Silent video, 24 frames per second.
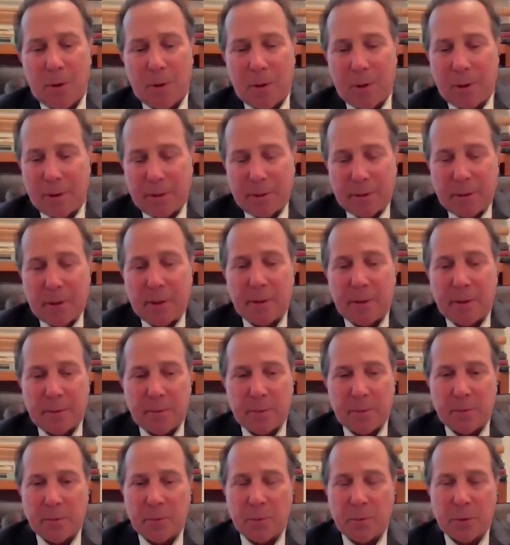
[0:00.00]
Well, I
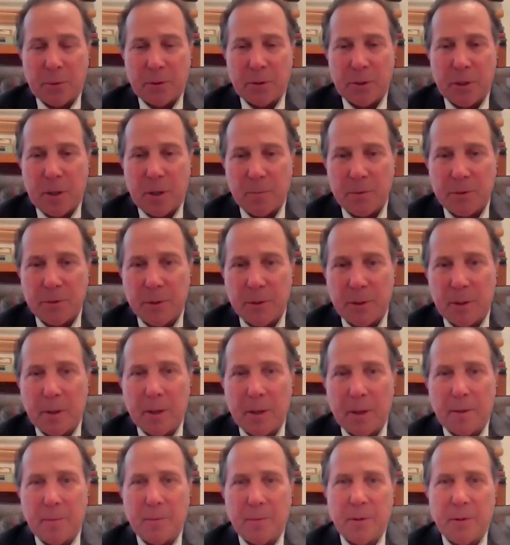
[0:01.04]
agree with what Tom said.
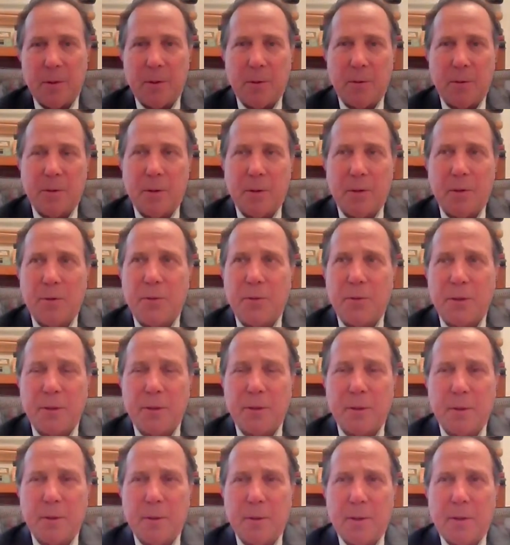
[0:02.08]
And the other
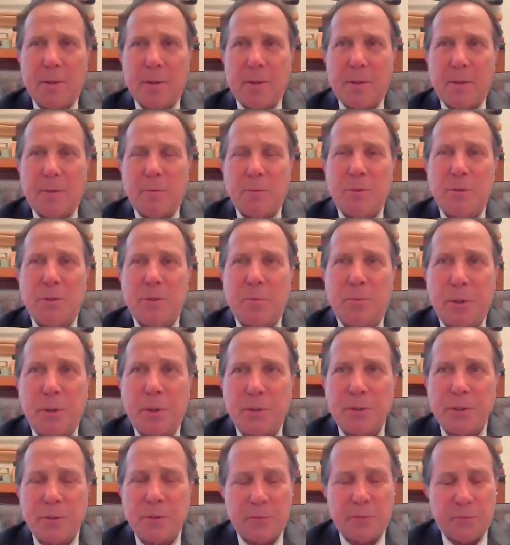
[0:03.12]
thing that was
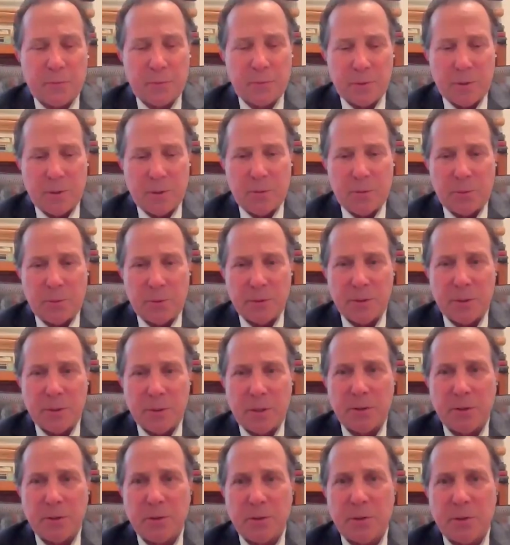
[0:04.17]
depressing for another reason,
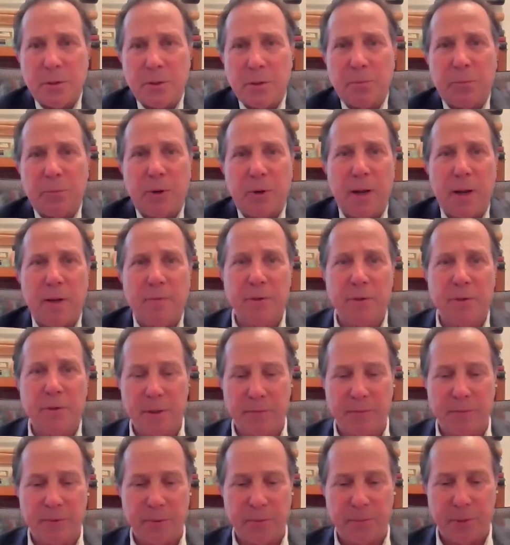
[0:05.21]
not just the
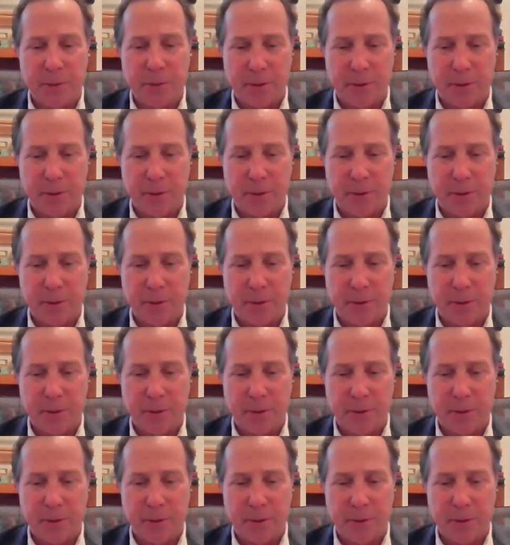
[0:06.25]
depravity of it,